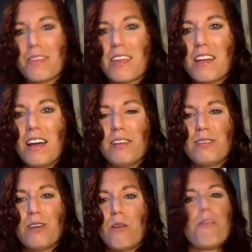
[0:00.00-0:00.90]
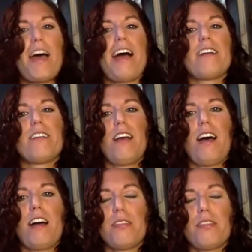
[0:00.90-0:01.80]
So
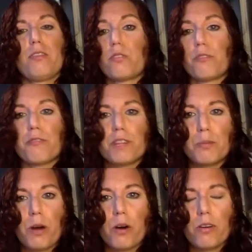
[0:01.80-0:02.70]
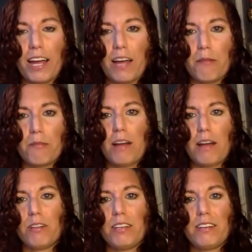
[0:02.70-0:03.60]
this was a free program,
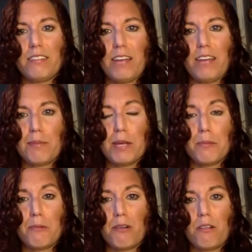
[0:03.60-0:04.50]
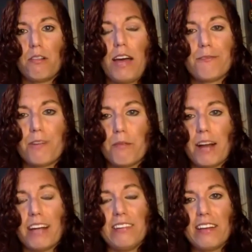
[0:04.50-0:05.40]
really to take people from an
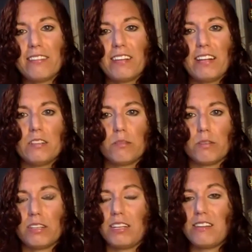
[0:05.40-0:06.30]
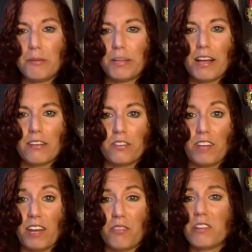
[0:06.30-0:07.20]
idea stage to really deeply
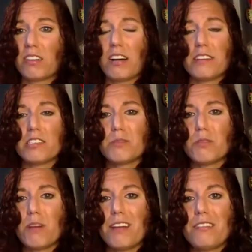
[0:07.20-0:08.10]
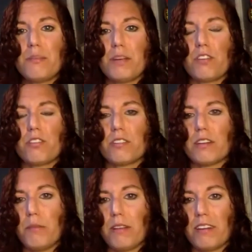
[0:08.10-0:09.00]
understand who their customer was, to make sure they're
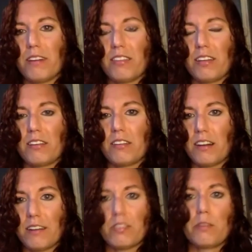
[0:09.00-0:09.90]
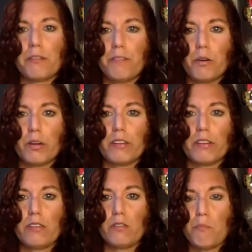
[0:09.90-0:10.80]
building things in a customer-focused
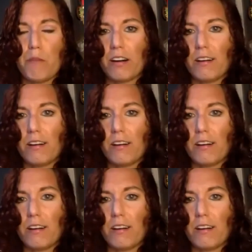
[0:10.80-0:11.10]
manner.